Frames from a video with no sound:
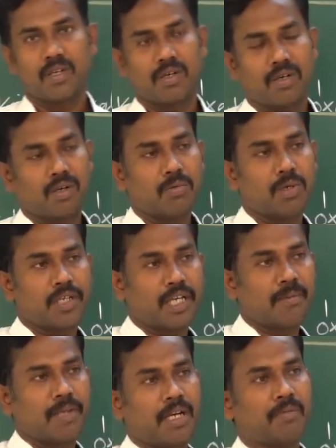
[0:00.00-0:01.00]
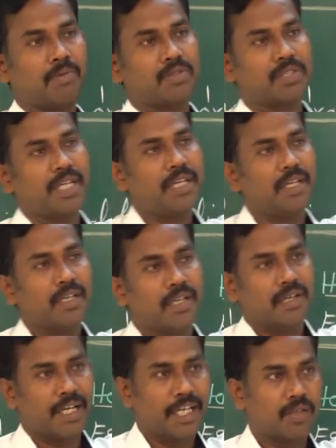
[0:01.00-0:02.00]
Homogamy opposite
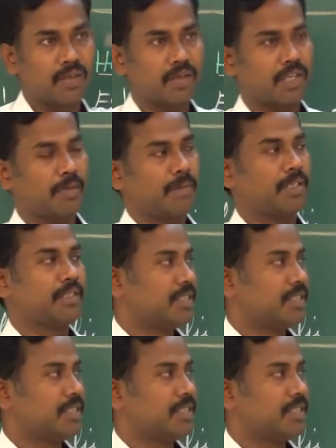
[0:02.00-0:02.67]
dichogamy.